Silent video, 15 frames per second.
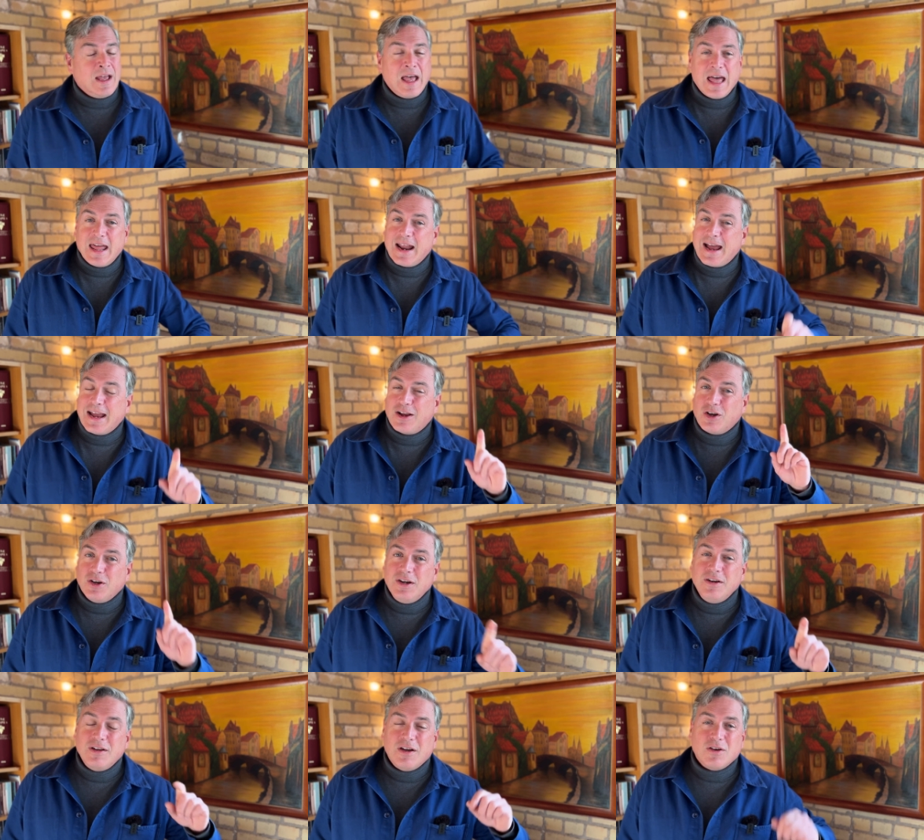And I
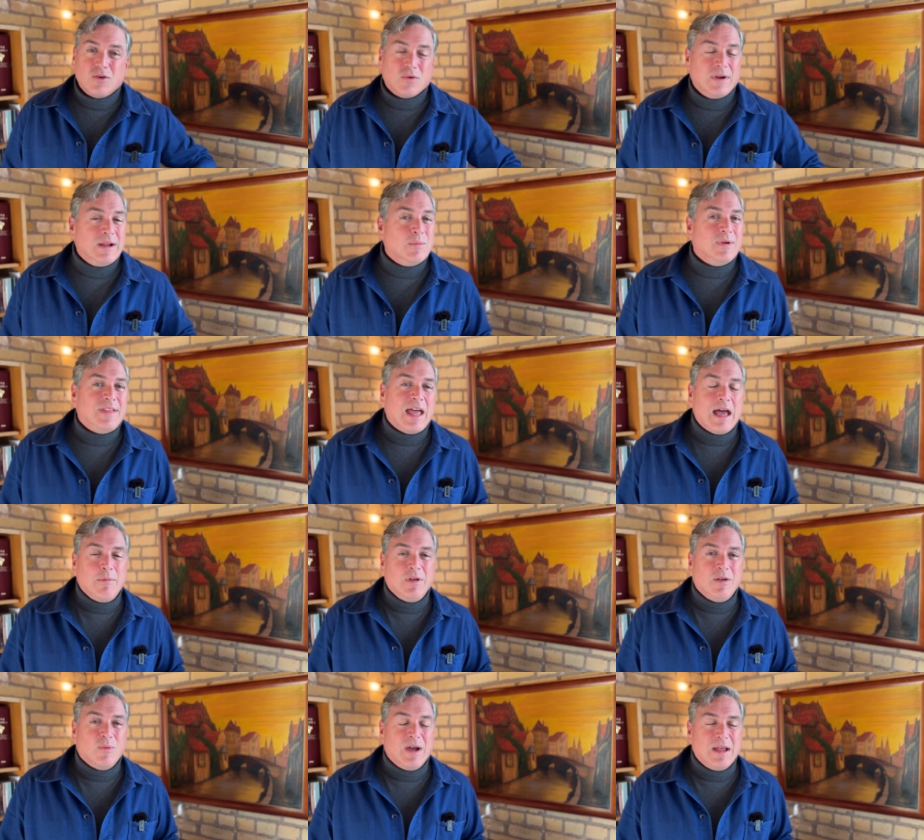couldn't agree with
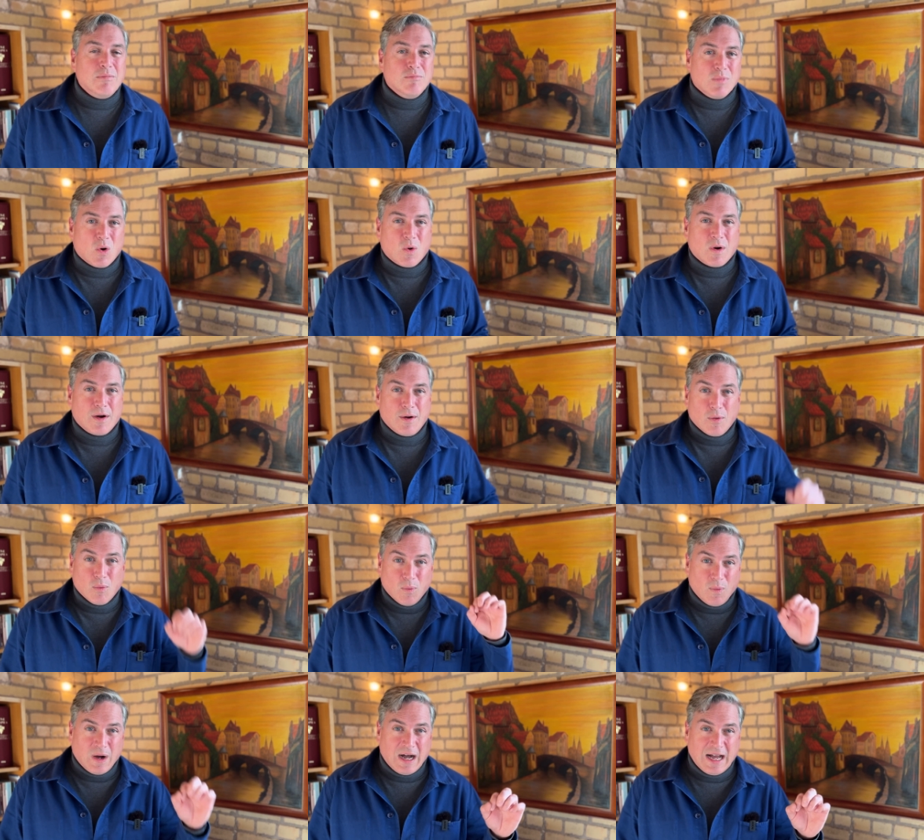Hemingway more.
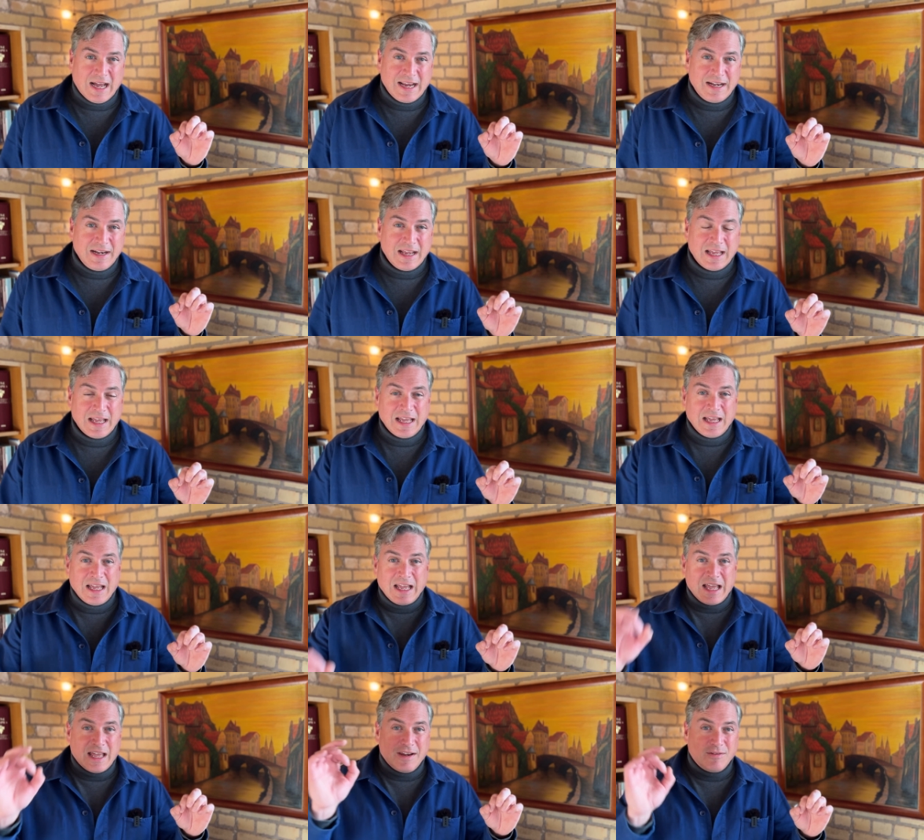Wine
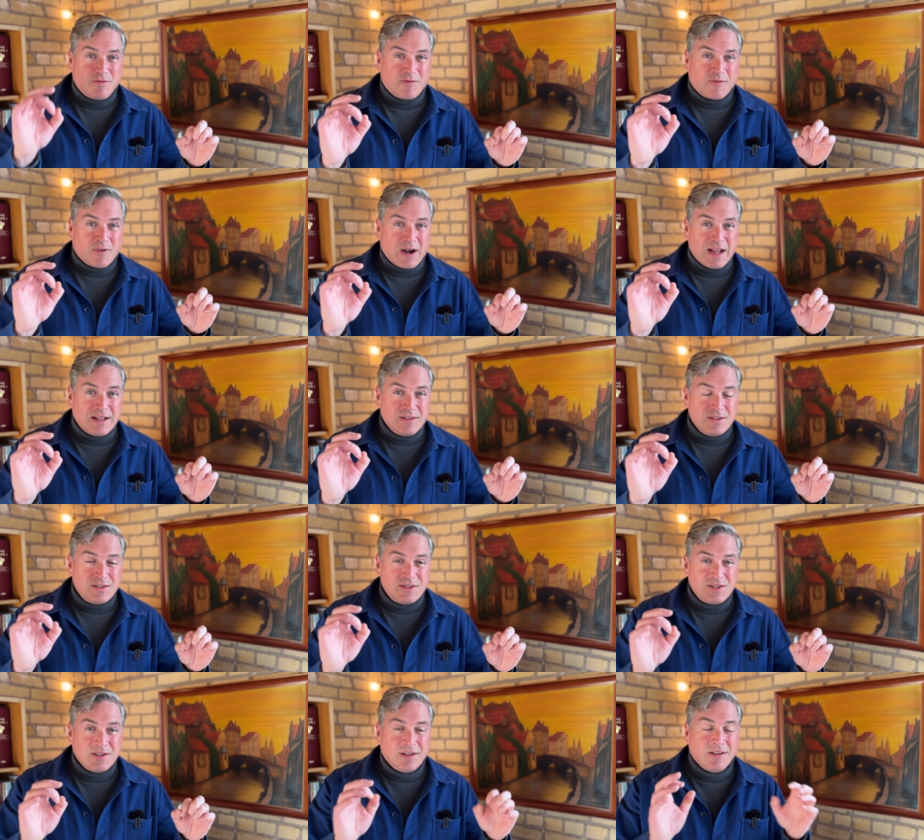and
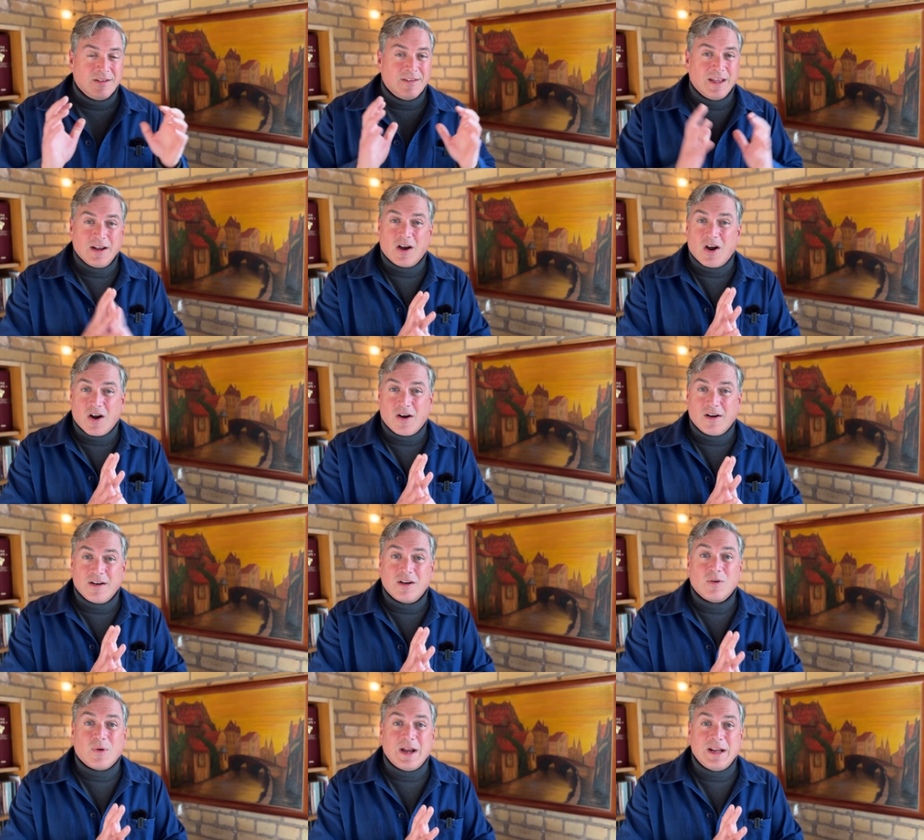friends, they are a
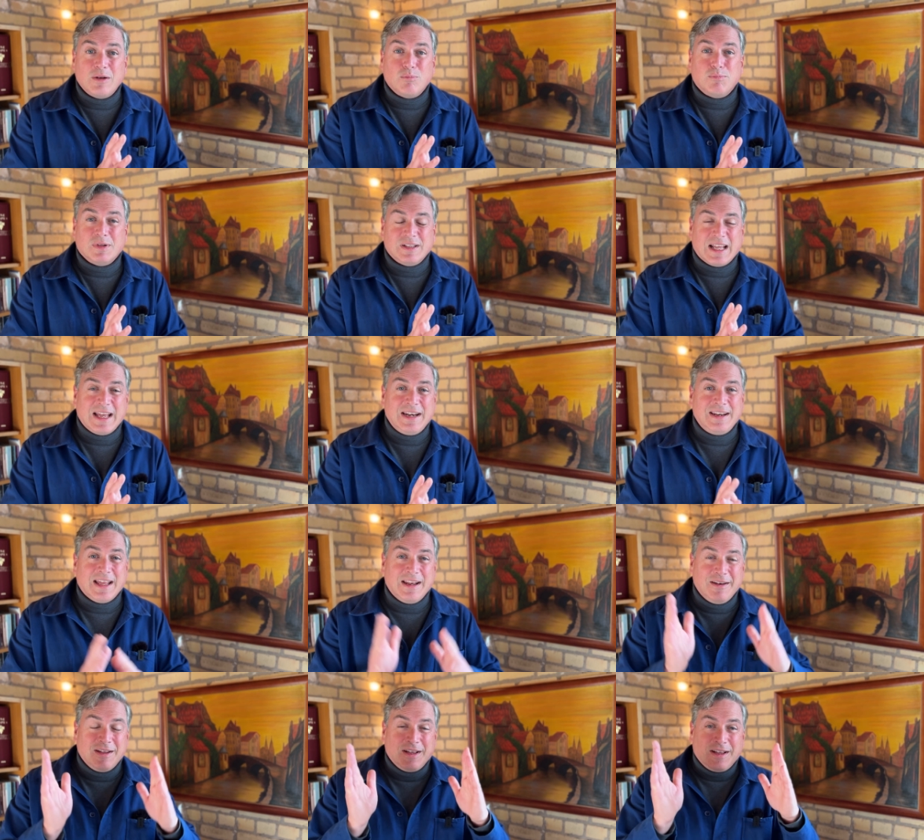great blend,
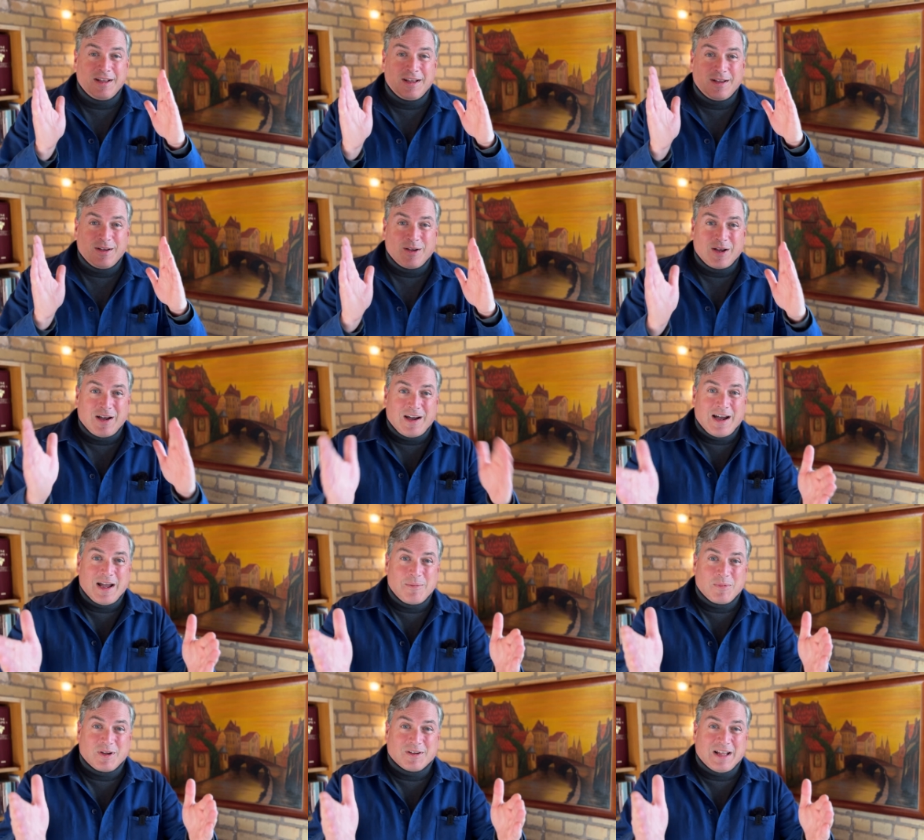and
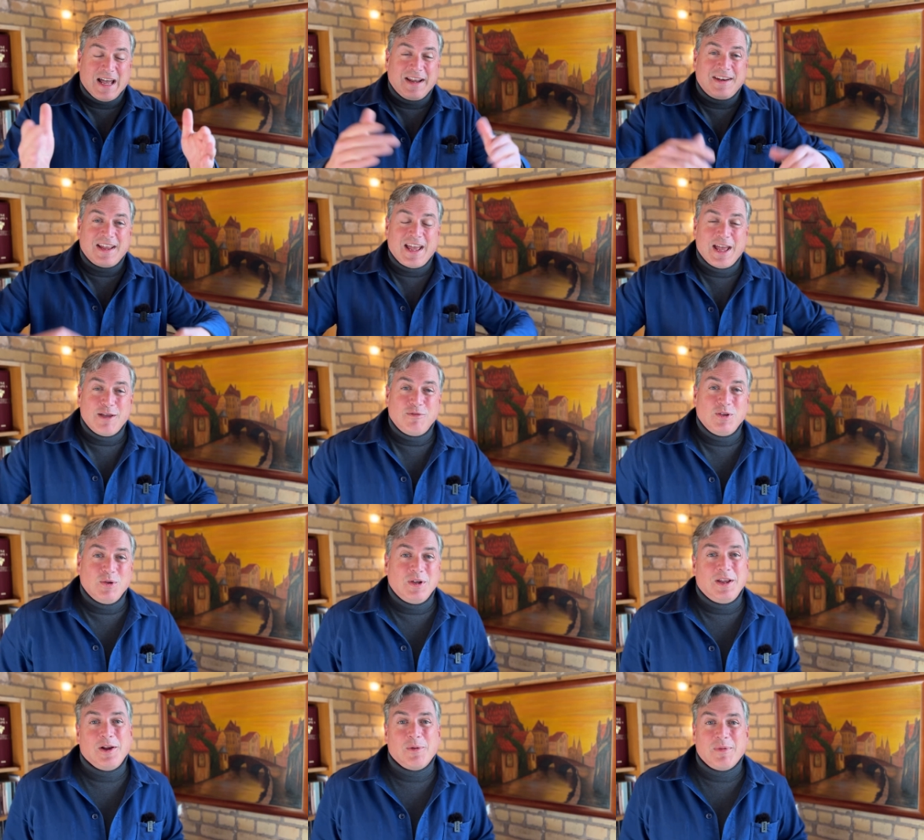I'm glad to have you
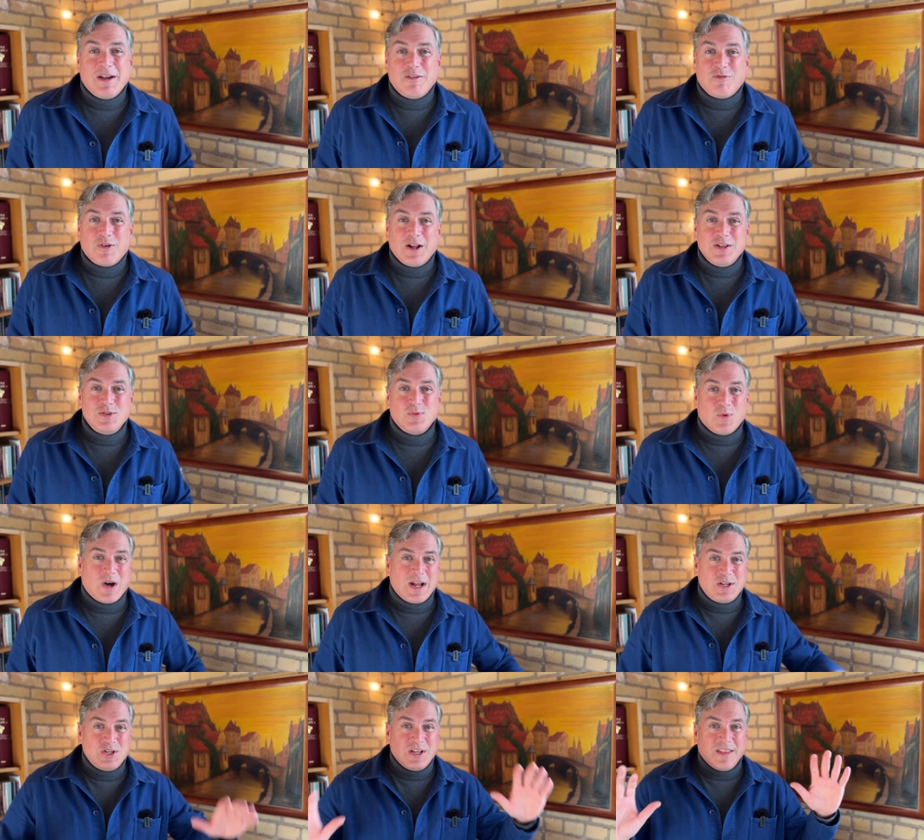here, my friends,
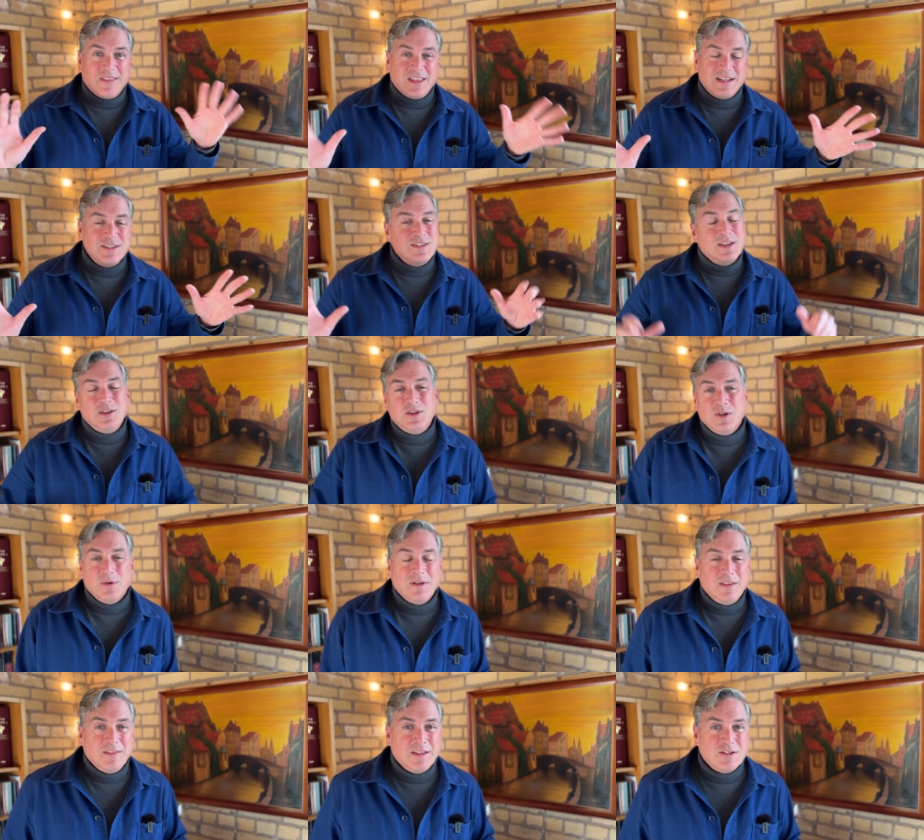watching this and
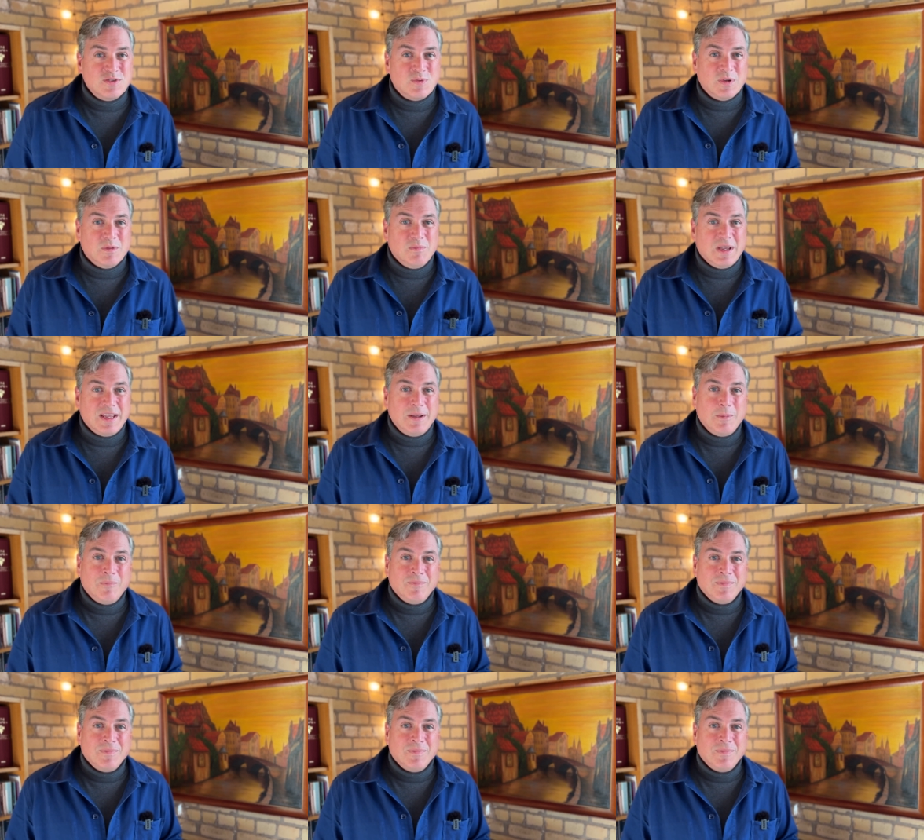doing this with me.